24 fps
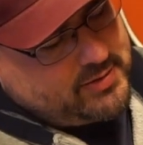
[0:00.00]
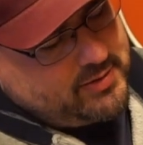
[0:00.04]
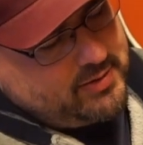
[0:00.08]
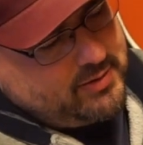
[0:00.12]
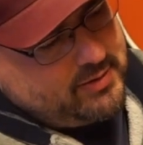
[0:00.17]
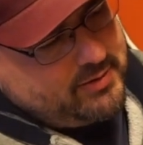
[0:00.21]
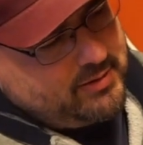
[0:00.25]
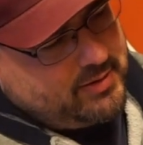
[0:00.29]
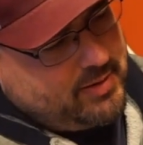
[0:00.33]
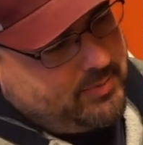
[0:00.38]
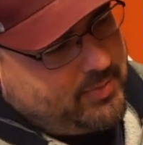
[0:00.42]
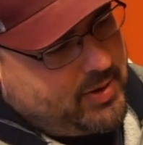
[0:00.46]
a
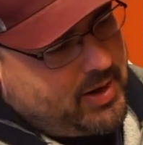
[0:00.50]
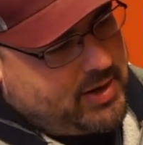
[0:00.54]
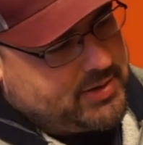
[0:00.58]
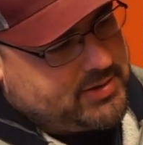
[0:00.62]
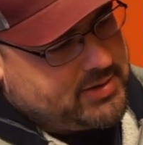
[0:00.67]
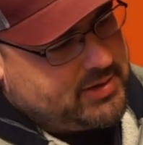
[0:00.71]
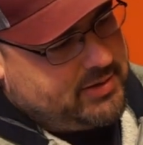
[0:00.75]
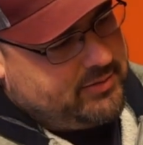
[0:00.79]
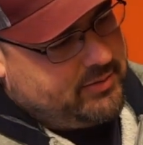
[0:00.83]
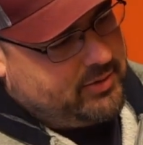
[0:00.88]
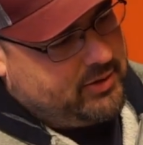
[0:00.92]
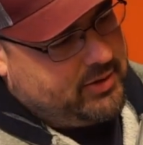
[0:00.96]

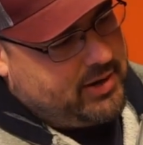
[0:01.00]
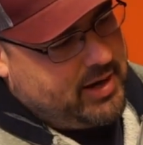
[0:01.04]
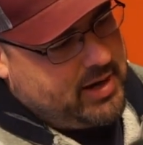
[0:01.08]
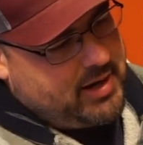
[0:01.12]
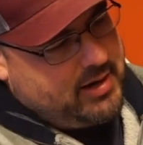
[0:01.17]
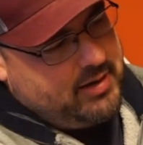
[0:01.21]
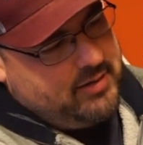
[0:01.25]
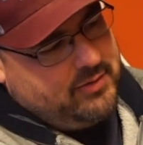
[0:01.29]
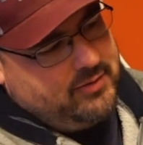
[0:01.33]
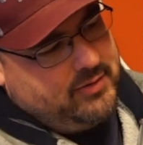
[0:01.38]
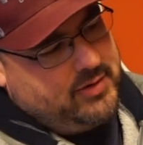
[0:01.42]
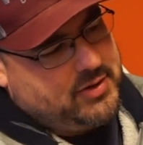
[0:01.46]
positive or a
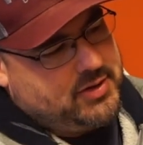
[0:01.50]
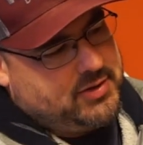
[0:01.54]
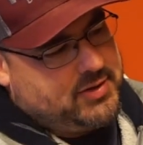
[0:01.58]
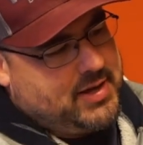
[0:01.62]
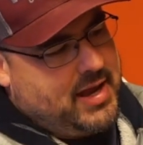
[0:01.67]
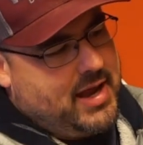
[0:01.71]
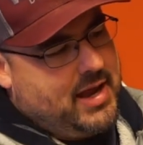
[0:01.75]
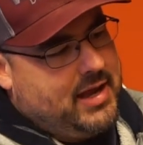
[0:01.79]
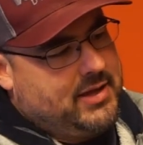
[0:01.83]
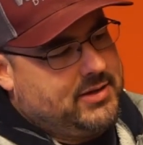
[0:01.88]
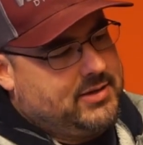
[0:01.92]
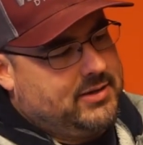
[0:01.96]
negative. It just
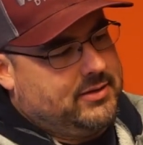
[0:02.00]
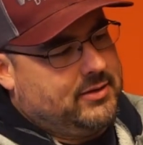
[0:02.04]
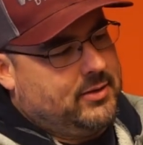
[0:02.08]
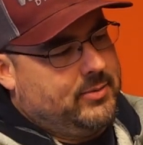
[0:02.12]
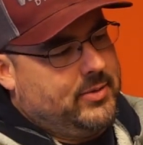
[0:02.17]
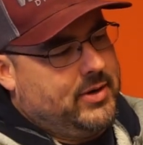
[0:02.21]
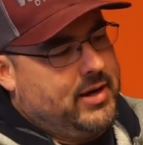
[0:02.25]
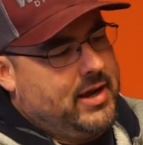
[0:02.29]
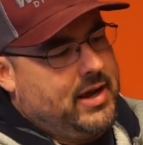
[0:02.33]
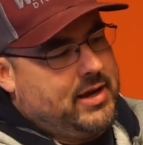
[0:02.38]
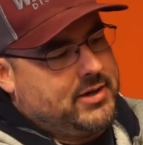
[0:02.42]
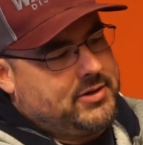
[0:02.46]
adds a little
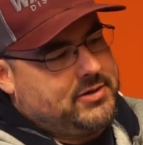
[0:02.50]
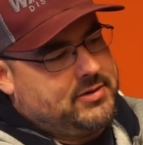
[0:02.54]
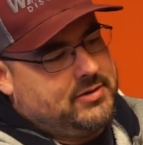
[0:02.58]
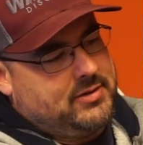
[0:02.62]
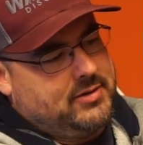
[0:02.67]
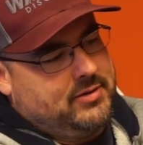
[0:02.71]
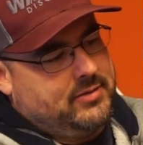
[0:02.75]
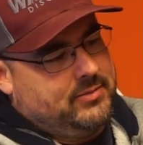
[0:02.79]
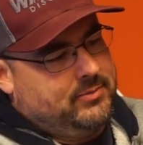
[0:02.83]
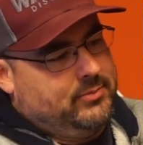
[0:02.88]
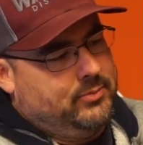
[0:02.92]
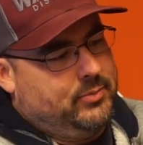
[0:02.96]
bit of
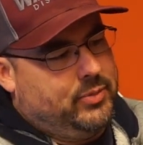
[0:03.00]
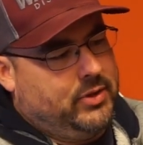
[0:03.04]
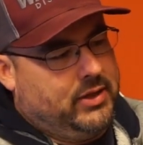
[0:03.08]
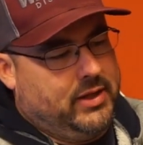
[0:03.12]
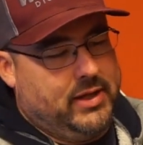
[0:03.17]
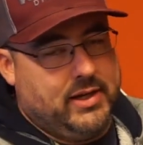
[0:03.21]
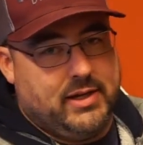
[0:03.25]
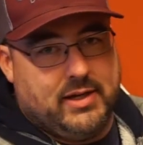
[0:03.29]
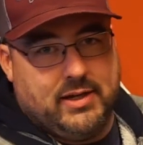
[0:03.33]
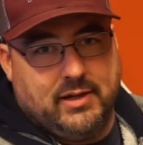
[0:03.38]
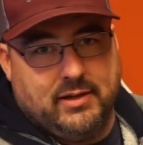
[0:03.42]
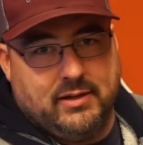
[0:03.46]
extra
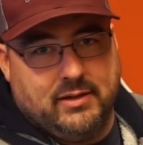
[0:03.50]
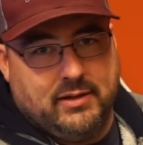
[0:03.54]
play.